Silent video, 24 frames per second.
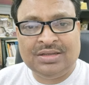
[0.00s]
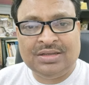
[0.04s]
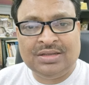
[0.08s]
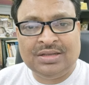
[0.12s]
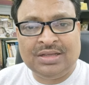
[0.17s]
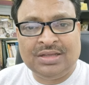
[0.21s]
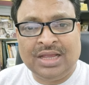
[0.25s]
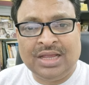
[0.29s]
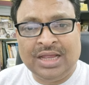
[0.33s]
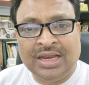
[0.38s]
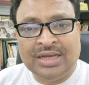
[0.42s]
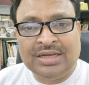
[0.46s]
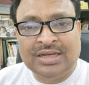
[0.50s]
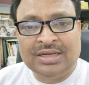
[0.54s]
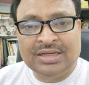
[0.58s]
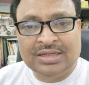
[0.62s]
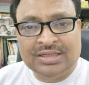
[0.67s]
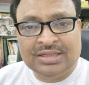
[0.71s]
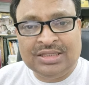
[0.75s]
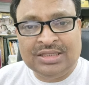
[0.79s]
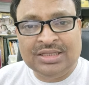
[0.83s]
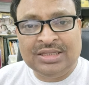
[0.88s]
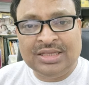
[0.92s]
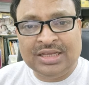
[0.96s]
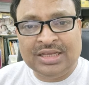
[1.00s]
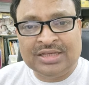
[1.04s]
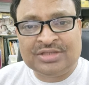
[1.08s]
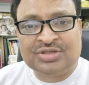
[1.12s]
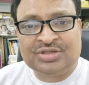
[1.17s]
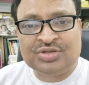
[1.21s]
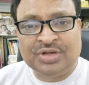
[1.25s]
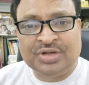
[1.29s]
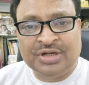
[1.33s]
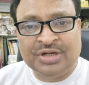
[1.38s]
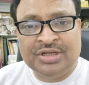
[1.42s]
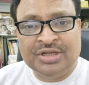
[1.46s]
And the
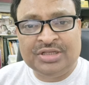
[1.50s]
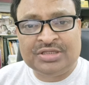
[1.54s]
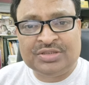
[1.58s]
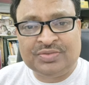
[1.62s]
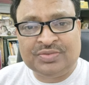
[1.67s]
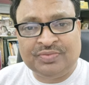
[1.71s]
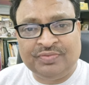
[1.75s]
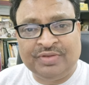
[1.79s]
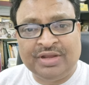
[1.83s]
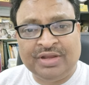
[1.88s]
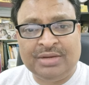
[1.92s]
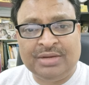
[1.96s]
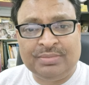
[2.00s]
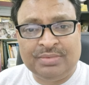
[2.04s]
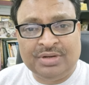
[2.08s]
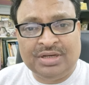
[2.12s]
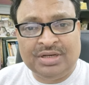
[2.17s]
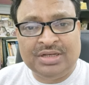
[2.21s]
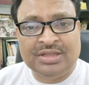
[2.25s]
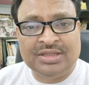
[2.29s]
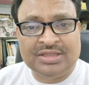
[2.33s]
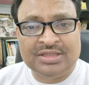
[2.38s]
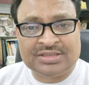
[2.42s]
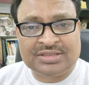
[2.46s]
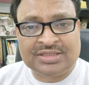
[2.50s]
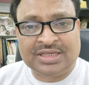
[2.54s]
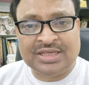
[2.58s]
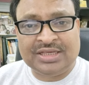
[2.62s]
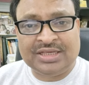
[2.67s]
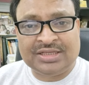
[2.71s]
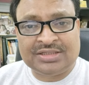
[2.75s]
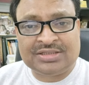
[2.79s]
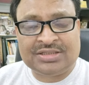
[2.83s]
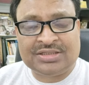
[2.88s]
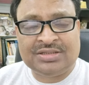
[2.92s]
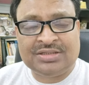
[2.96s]
extraneous variable in this
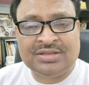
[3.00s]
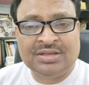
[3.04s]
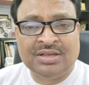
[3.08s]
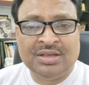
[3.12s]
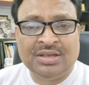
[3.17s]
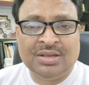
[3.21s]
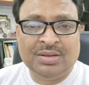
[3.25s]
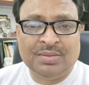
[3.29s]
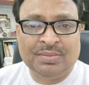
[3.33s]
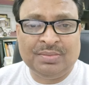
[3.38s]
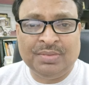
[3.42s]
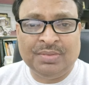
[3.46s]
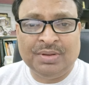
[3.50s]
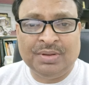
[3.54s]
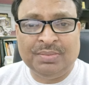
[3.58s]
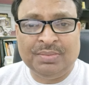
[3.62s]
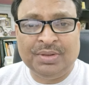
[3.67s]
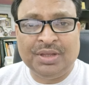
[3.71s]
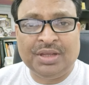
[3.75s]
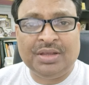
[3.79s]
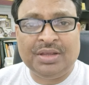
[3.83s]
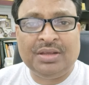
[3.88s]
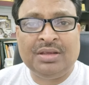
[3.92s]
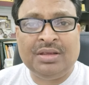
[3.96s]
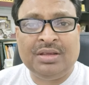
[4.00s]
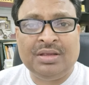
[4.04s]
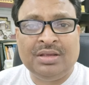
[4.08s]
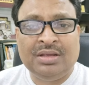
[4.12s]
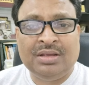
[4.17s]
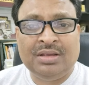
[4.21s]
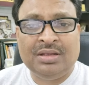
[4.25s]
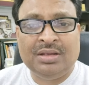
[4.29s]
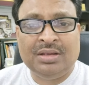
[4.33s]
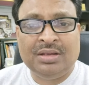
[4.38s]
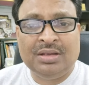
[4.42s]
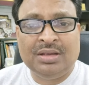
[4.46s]
case may be
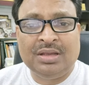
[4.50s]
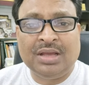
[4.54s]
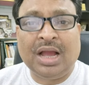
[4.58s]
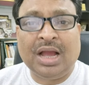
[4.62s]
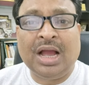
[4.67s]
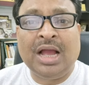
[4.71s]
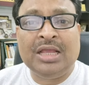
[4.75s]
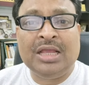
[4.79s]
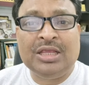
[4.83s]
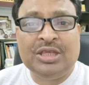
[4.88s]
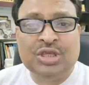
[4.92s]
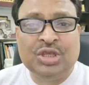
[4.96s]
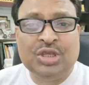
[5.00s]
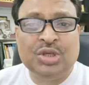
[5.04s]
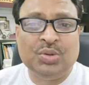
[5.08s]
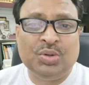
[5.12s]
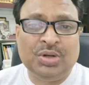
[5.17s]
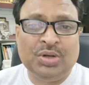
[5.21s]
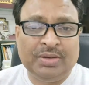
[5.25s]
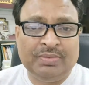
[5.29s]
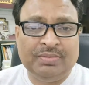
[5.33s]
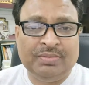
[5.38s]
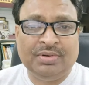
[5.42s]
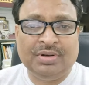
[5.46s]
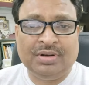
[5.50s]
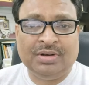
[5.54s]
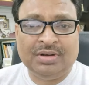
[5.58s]
IQ level,